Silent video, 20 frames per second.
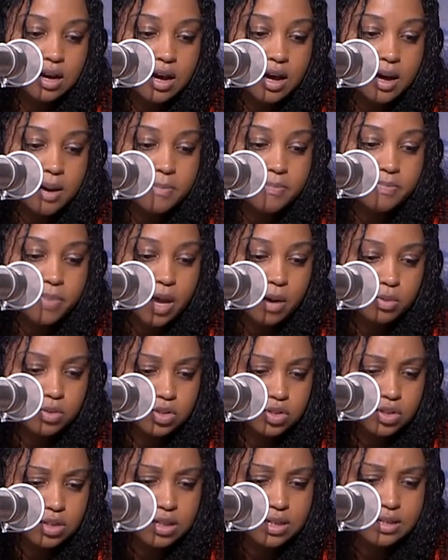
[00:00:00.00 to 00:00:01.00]
Um, I
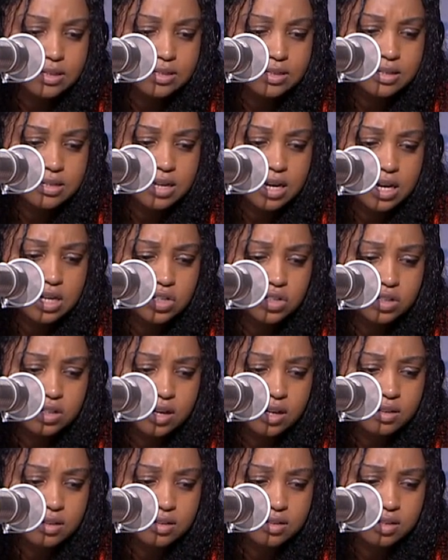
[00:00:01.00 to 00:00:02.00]
was looking today just
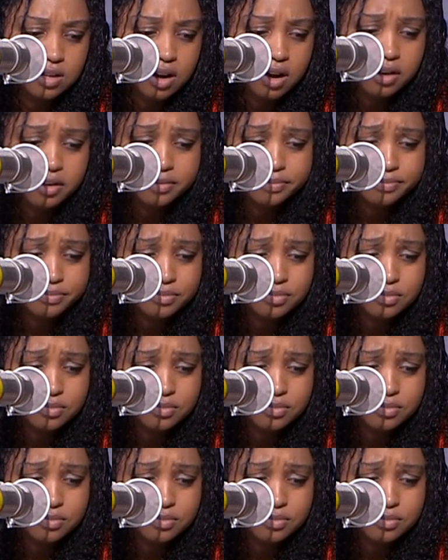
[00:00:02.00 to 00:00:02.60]
at the stock.